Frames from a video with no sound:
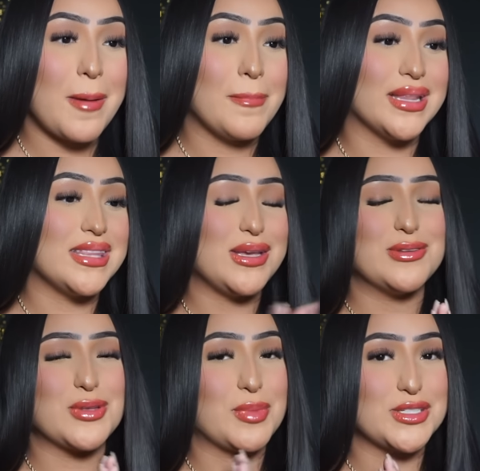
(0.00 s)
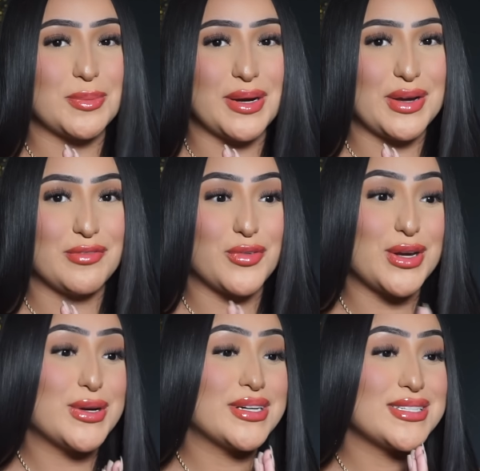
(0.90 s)
But thank you so much, Mary, for
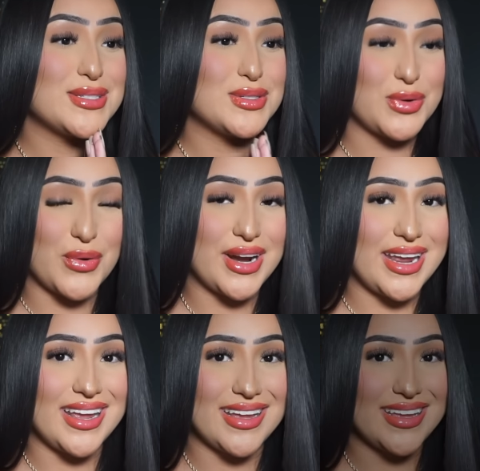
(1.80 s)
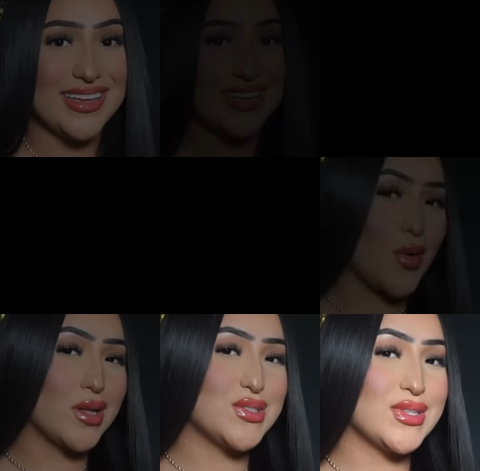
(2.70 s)
your story. Now
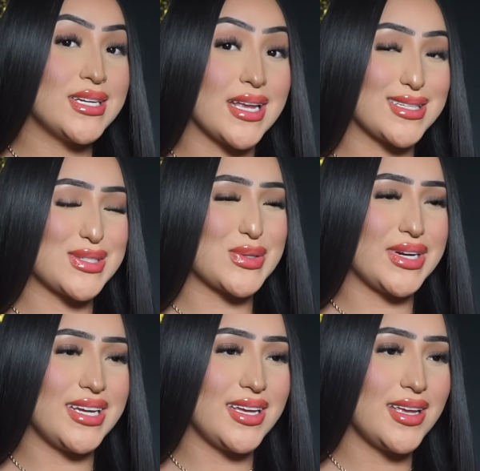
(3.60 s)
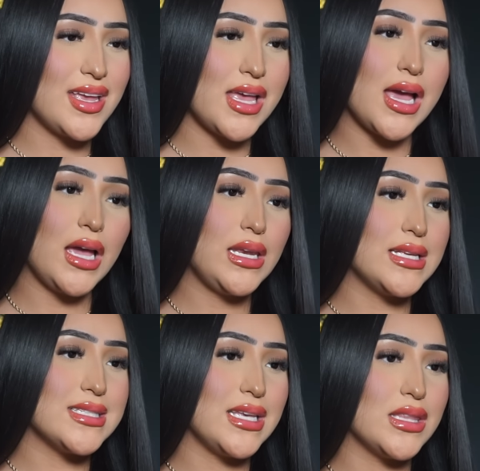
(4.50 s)
on to the next story. Hi
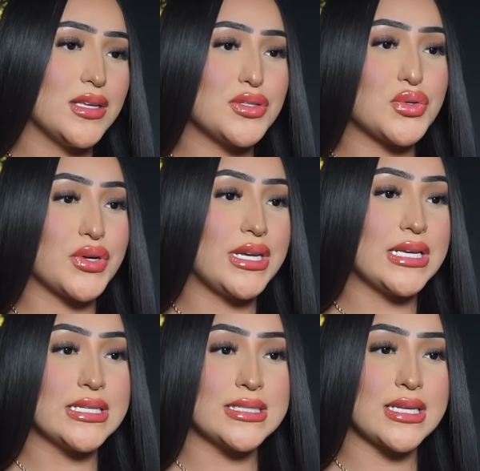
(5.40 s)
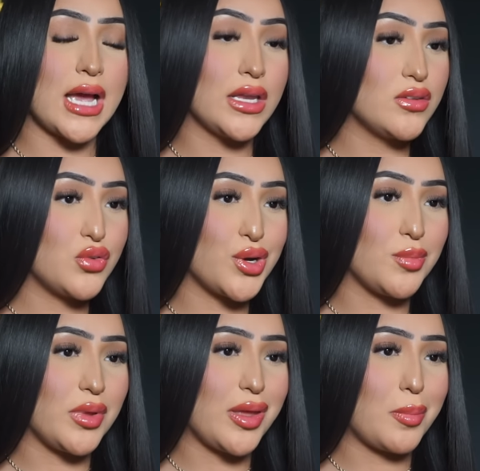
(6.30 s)
Daisy, this story is kind of
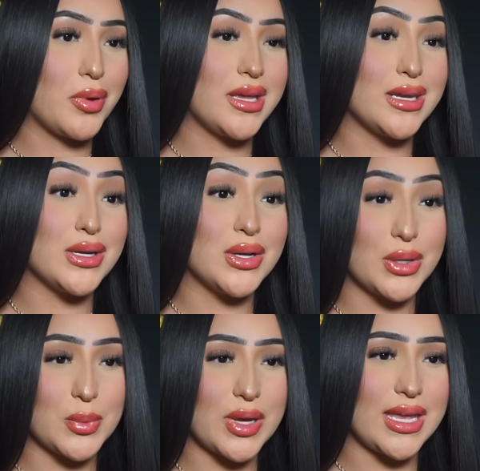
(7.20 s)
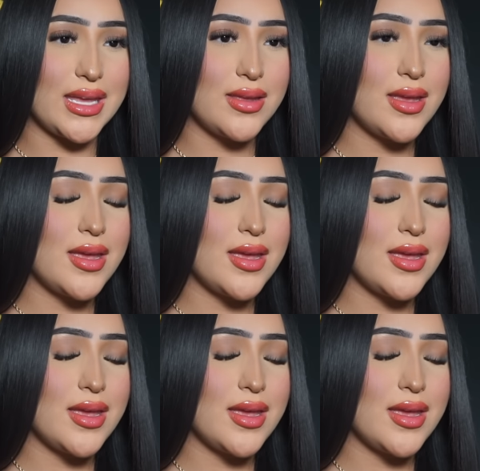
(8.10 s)
creepy, but in a good way.